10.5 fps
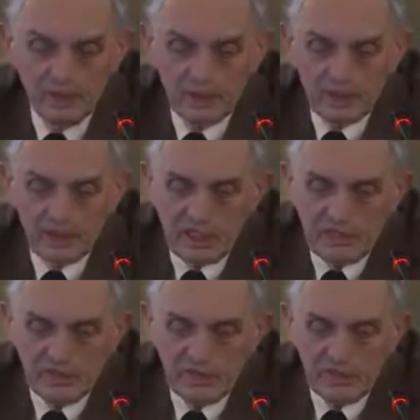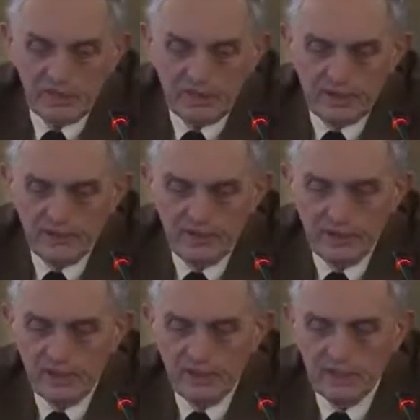The key point
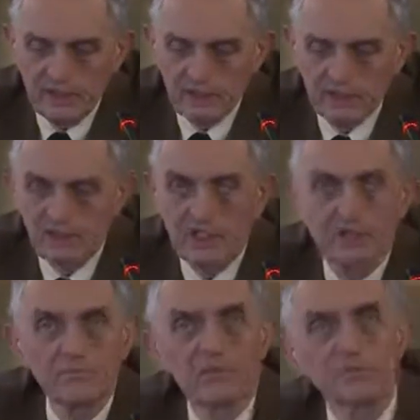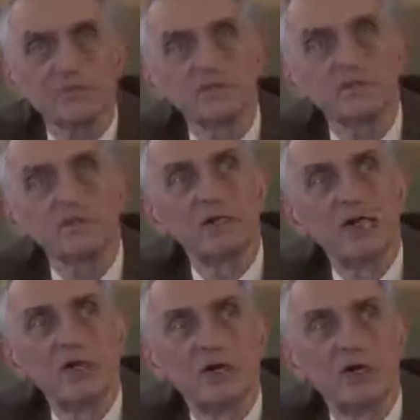is that the Commission,
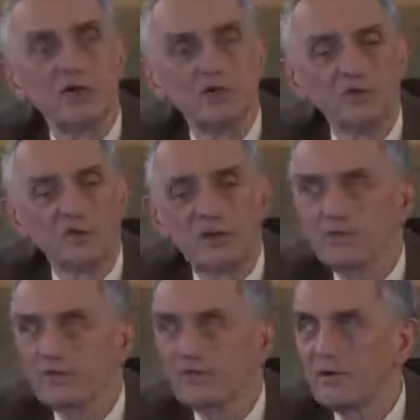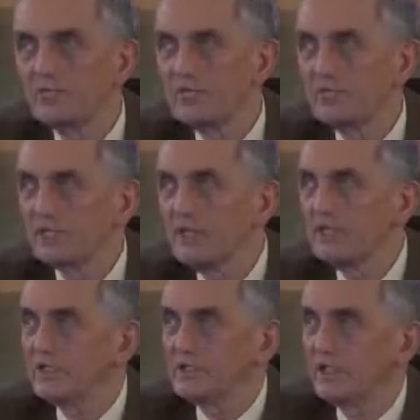or whoever
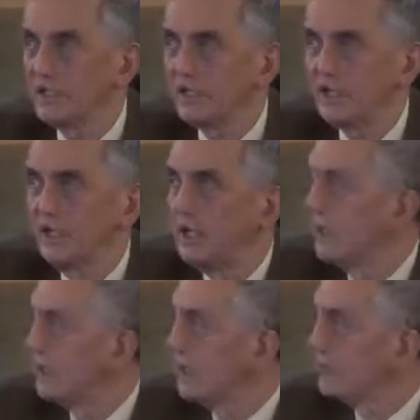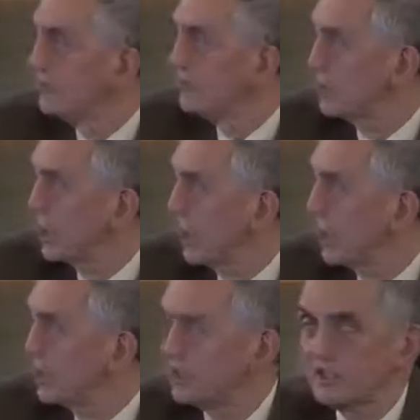represents it, will be
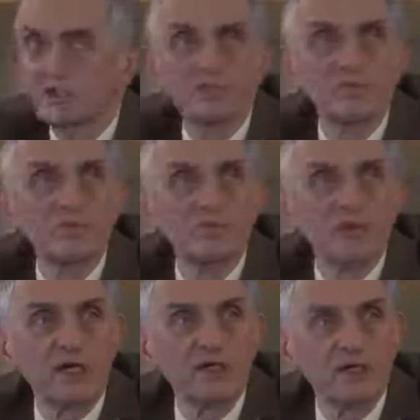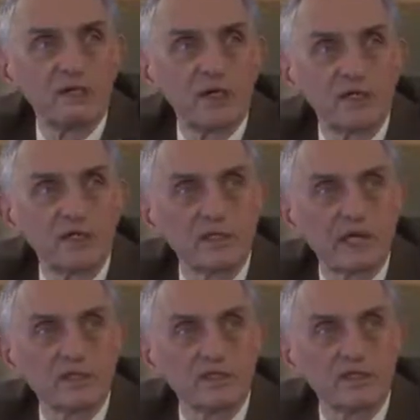asked to evaluate
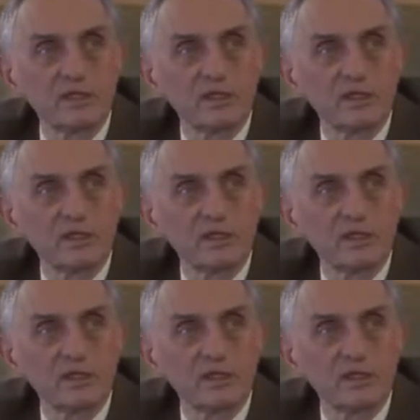national